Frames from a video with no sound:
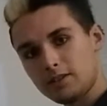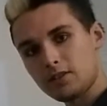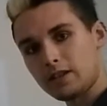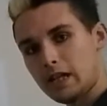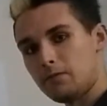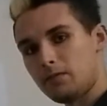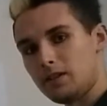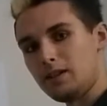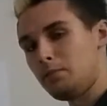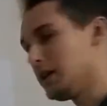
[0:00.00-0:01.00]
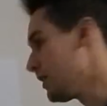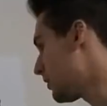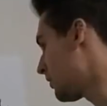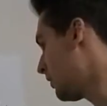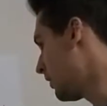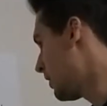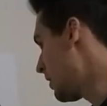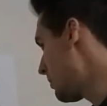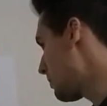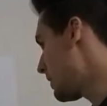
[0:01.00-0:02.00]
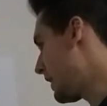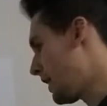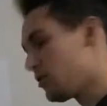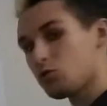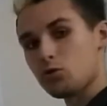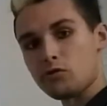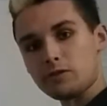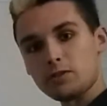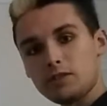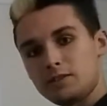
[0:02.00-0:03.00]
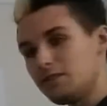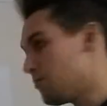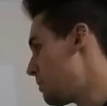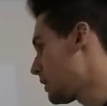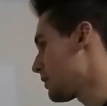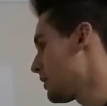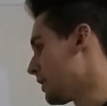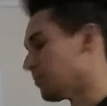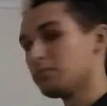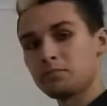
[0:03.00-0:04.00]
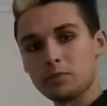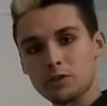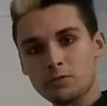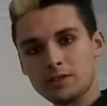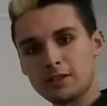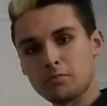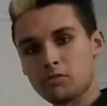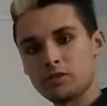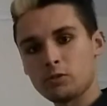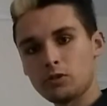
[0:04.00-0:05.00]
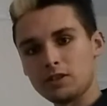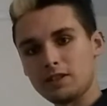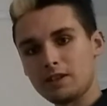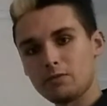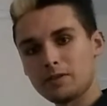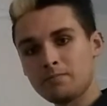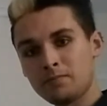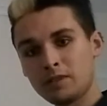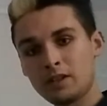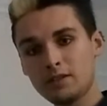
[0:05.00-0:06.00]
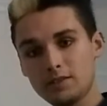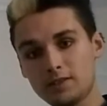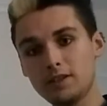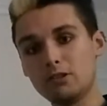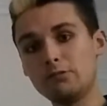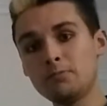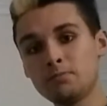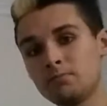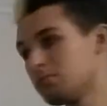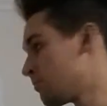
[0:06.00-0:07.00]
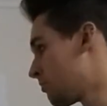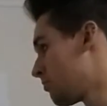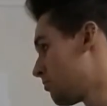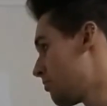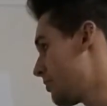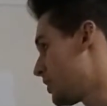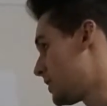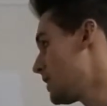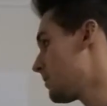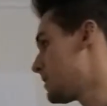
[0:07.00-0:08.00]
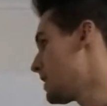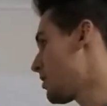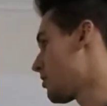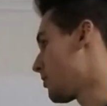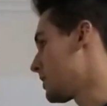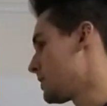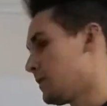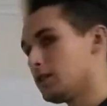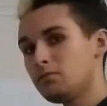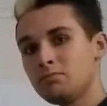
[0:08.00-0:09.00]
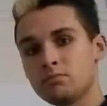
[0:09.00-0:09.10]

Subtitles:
is going to get infinitely big, but the actual result is even bigger than that, because we set up our inequality that way. So the surface area of this thing,